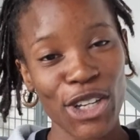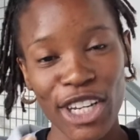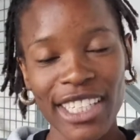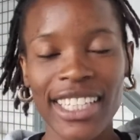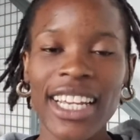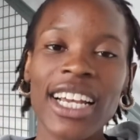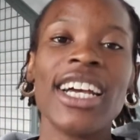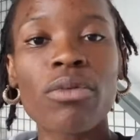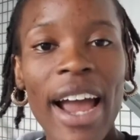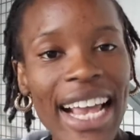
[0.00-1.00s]
are good.
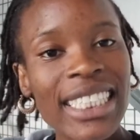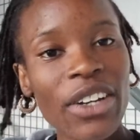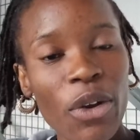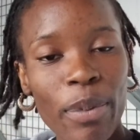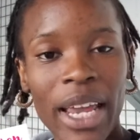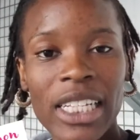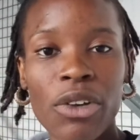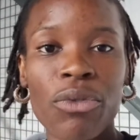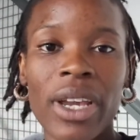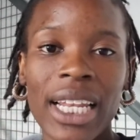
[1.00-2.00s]
So R.I.C.E therapy is
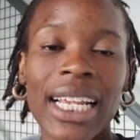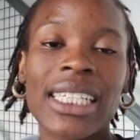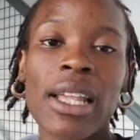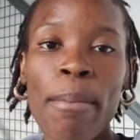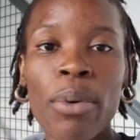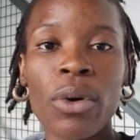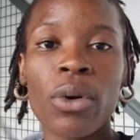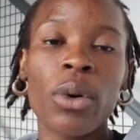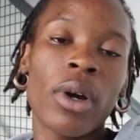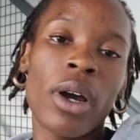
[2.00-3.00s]
a really
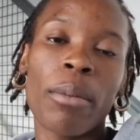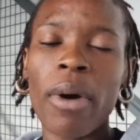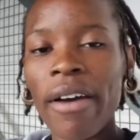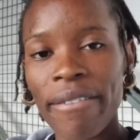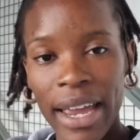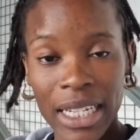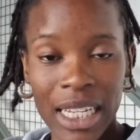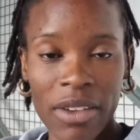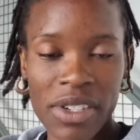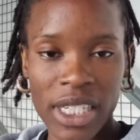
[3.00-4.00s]
simple but
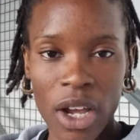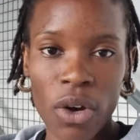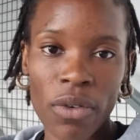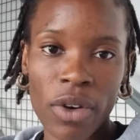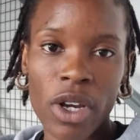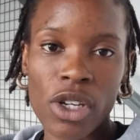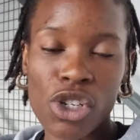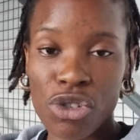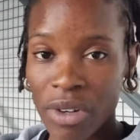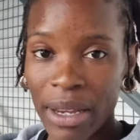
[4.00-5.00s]
effective
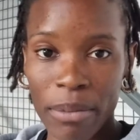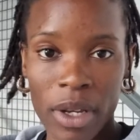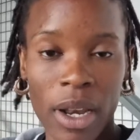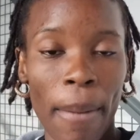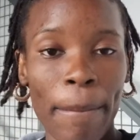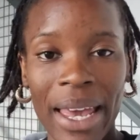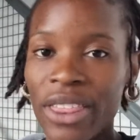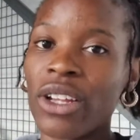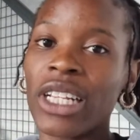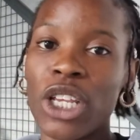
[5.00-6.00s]
self-treatment
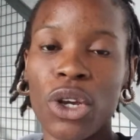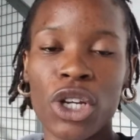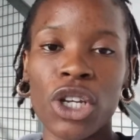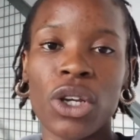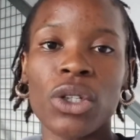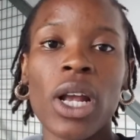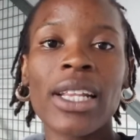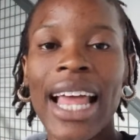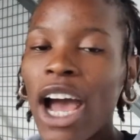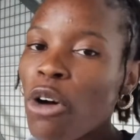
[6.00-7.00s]
method that you can use
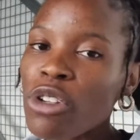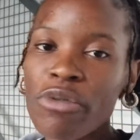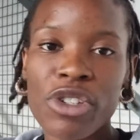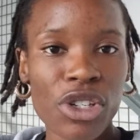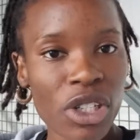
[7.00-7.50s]
that helps to